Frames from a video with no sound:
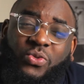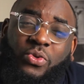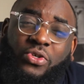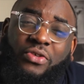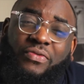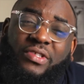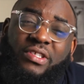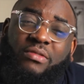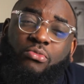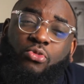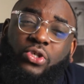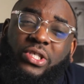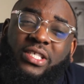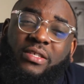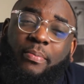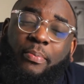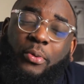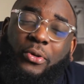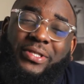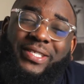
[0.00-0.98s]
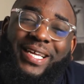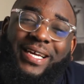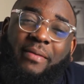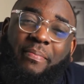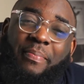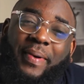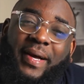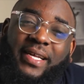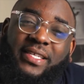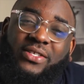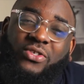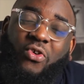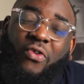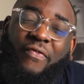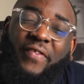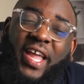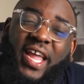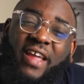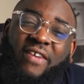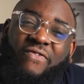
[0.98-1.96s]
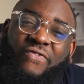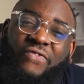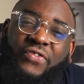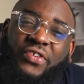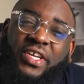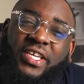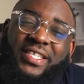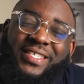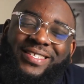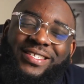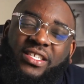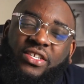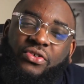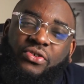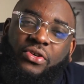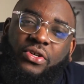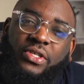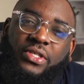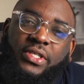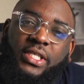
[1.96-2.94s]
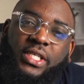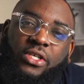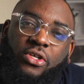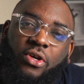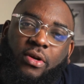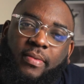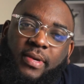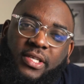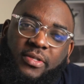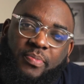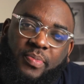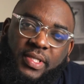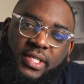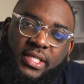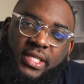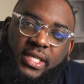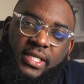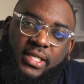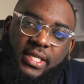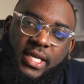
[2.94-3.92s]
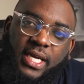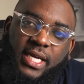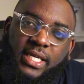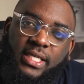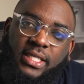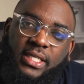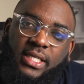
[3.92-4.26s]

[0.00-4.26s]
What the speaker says: one of the most important parts of every serious e-commerce business, guys.